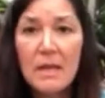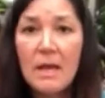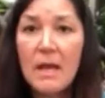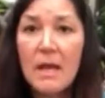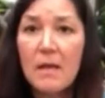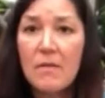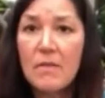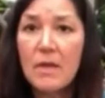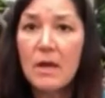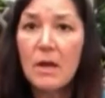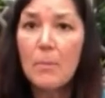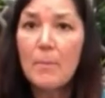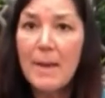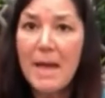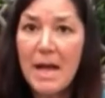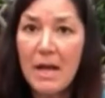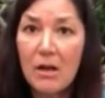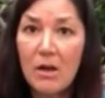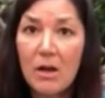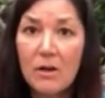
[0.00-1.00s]
and then I'll
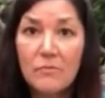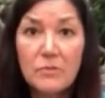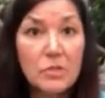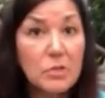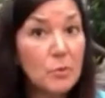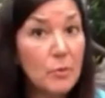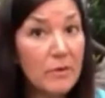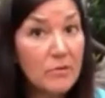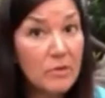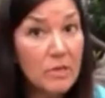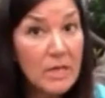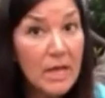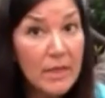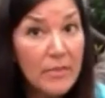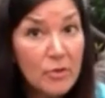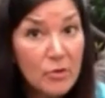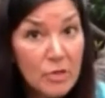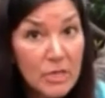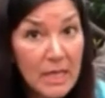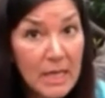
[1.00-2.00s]
back off and do every
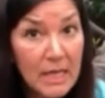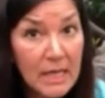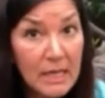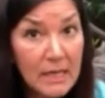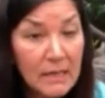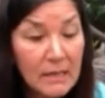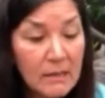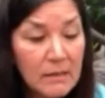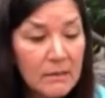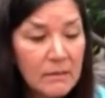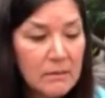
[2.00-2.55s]
other day.